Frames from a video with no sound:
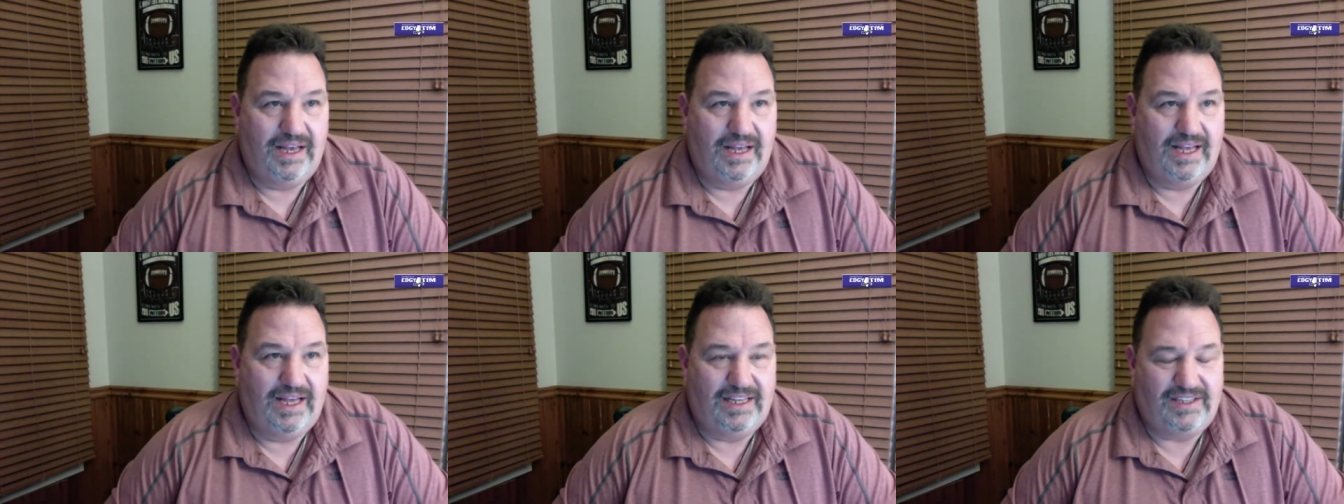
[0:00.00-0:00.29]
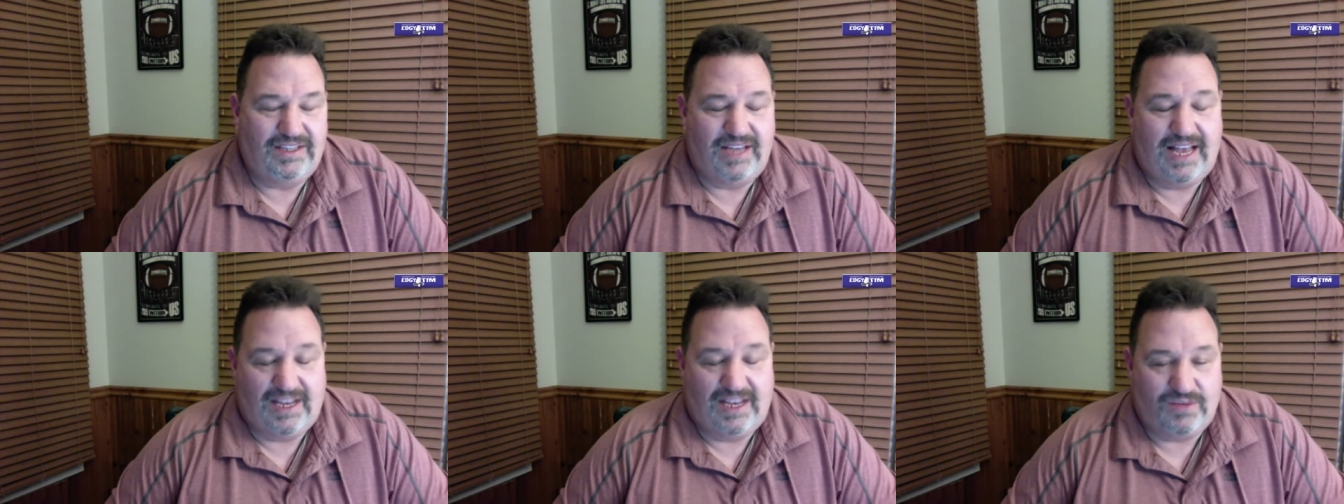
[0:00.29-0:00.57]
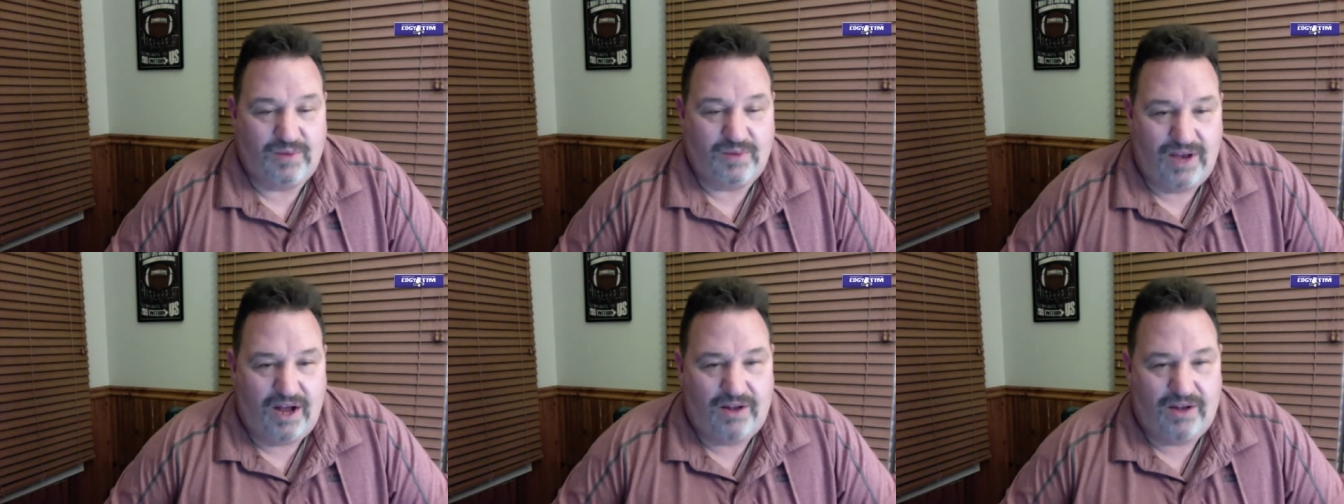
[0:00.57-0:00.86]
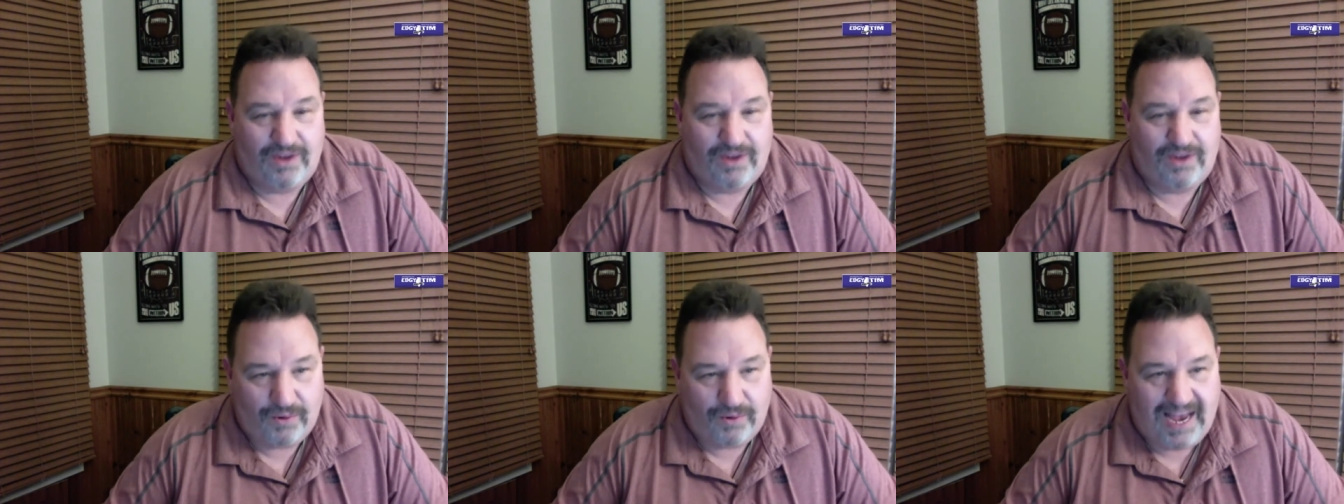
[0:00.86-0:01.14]
as as we
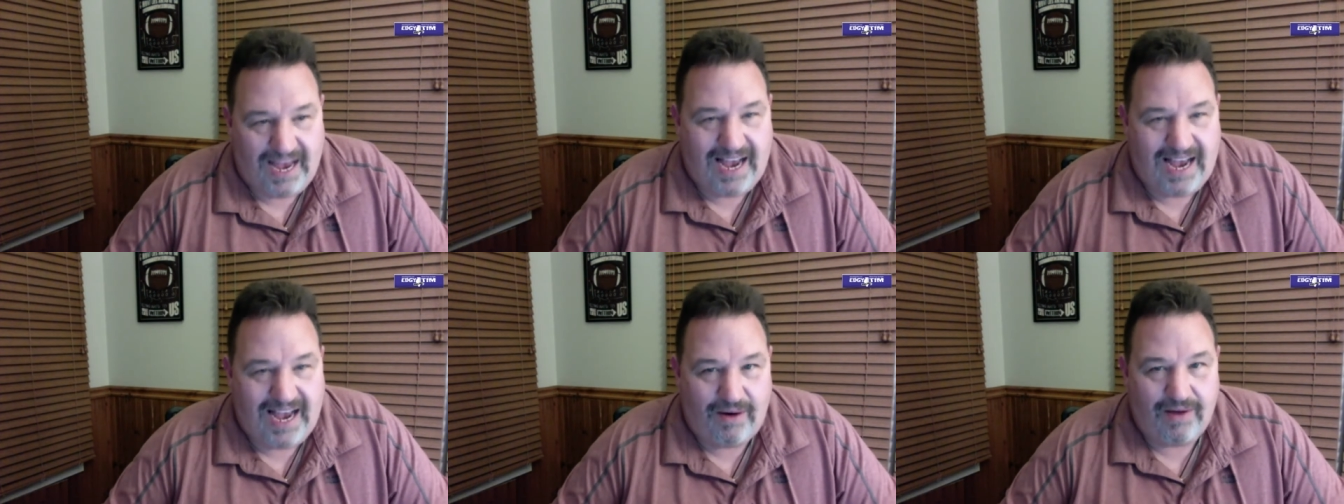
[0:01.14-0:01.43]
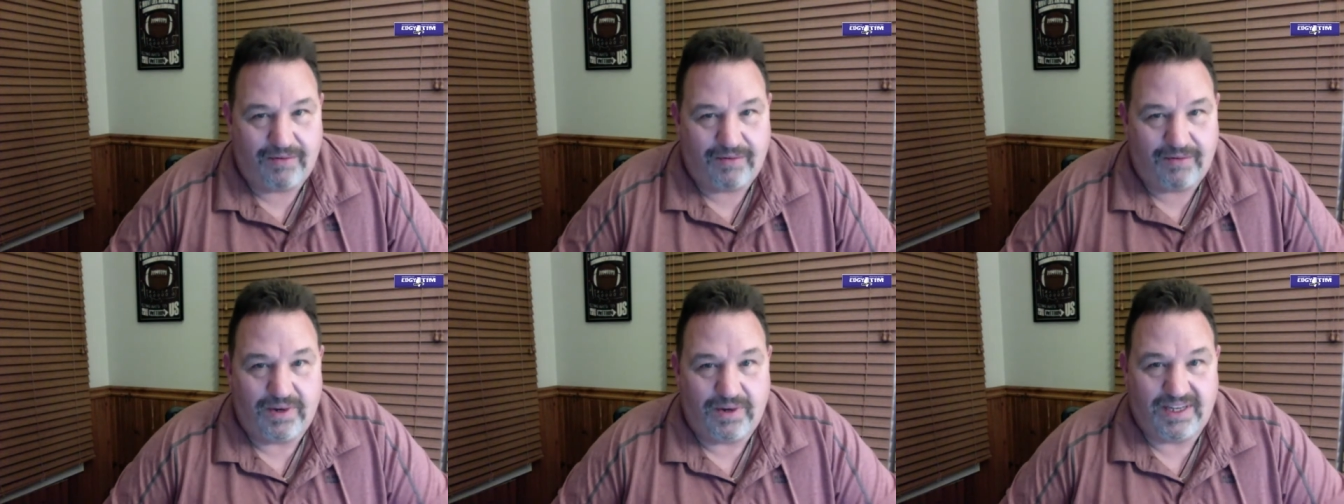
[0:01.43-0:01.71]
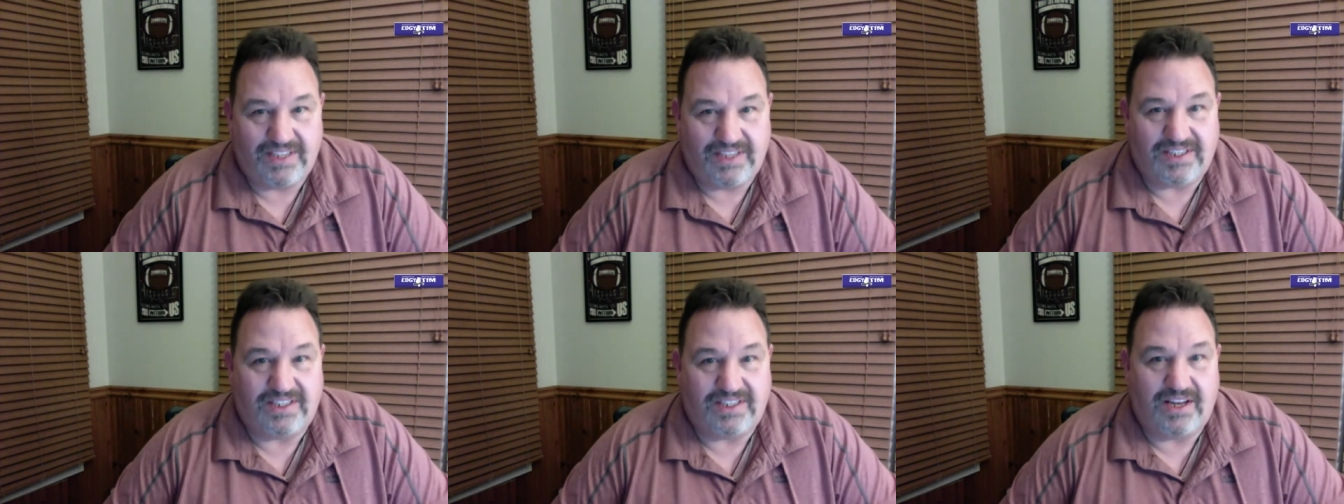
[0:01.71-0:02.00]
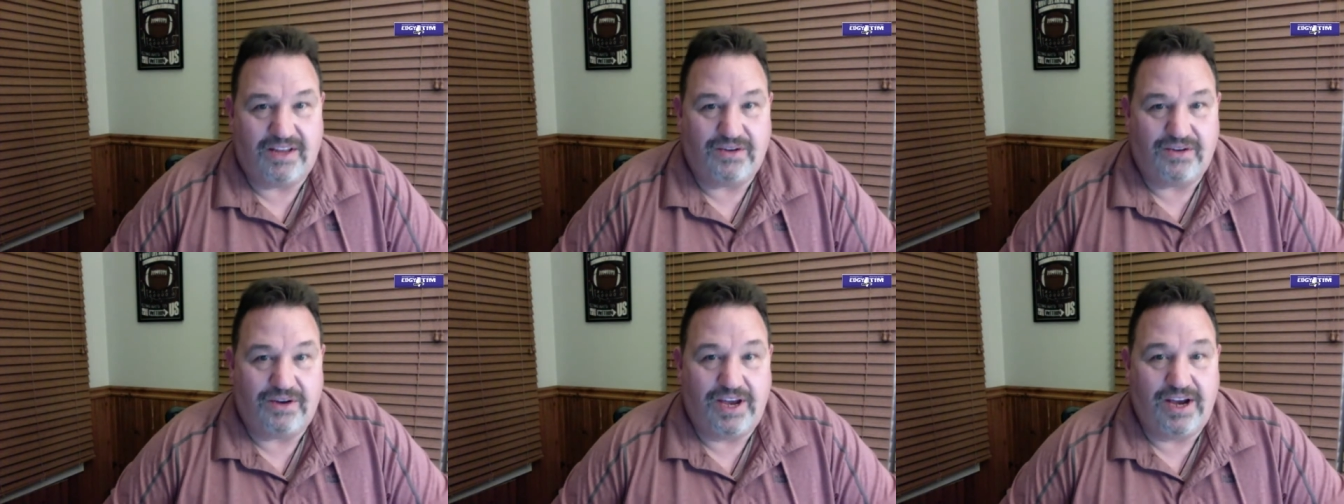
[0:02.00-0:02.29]
all know now, everyone gets
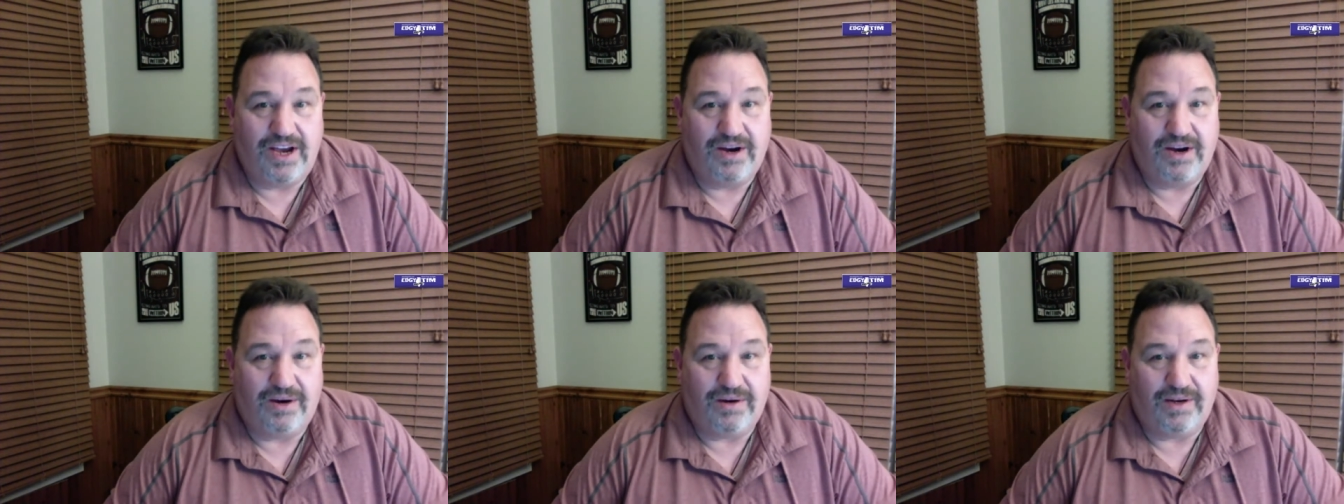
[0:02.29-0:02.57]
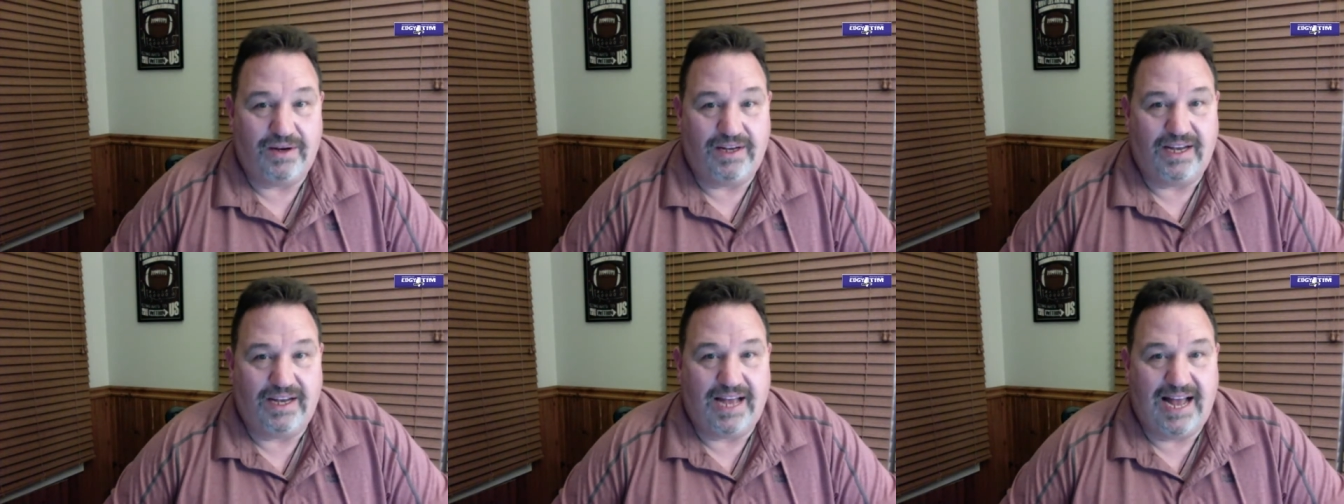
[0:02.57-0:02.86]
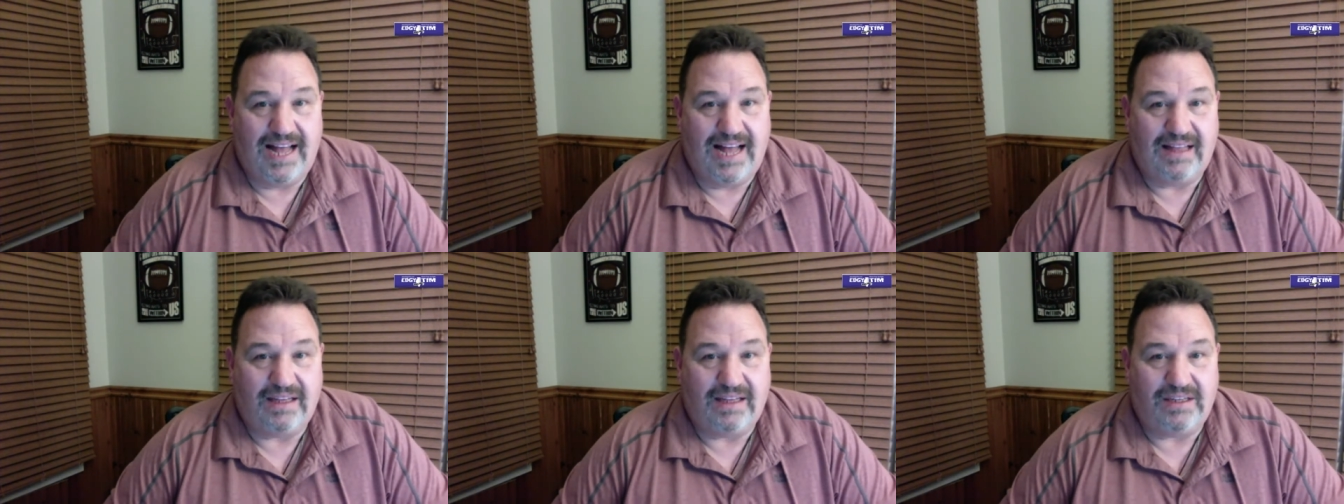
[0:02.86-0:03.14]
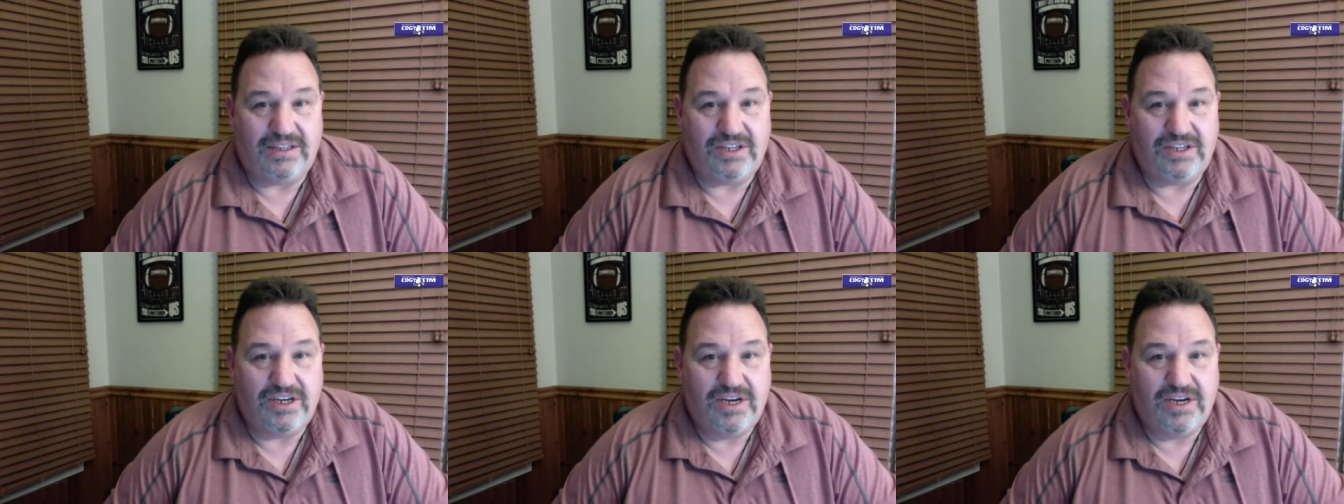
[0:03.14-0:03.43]
another year in
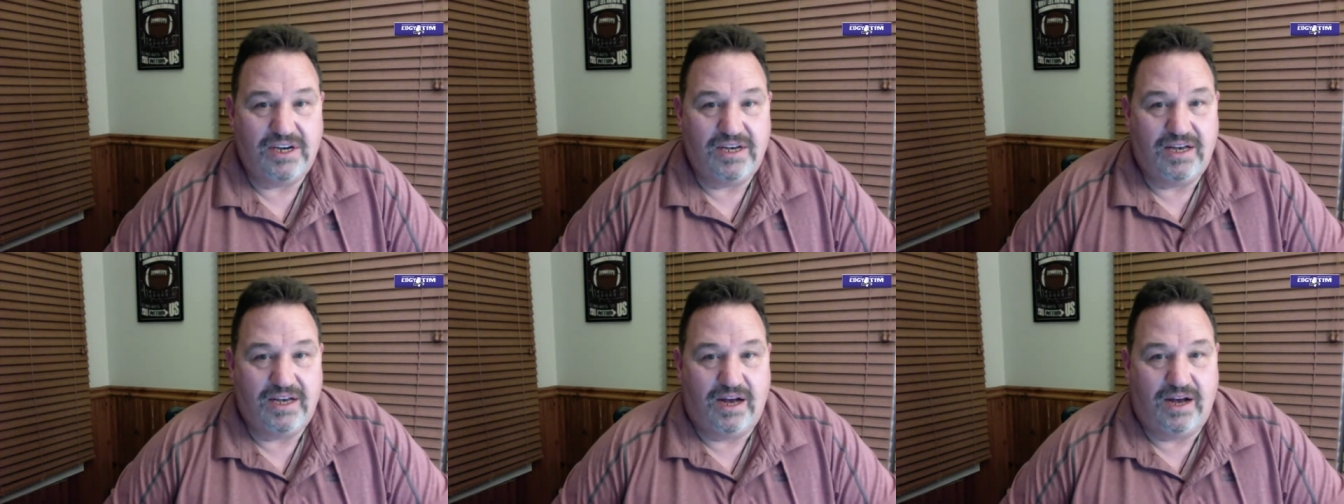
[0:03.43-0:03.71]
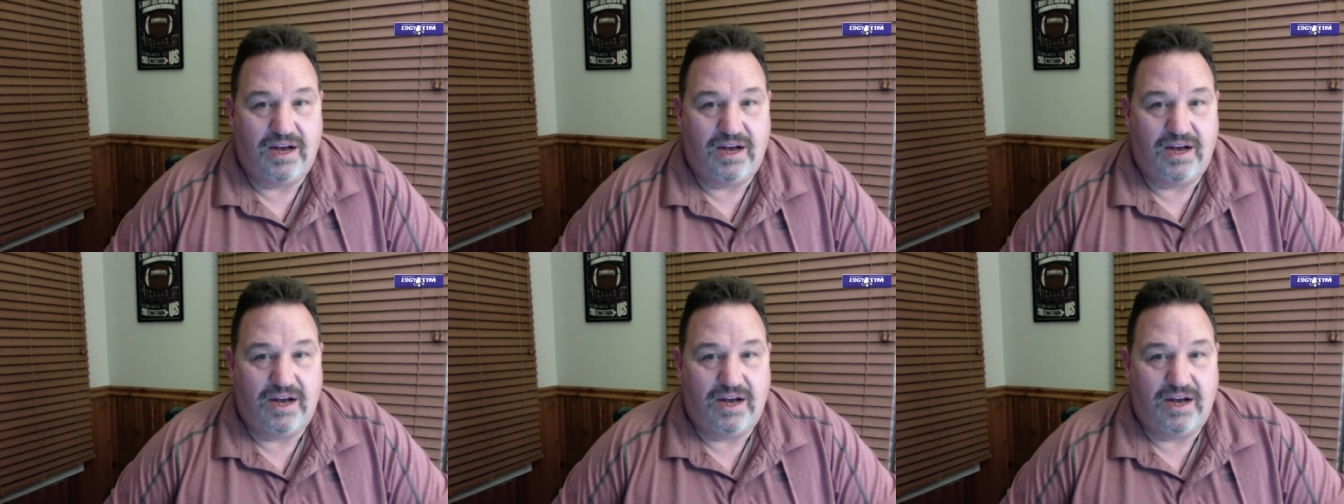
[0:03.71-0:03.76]
college. Yeah.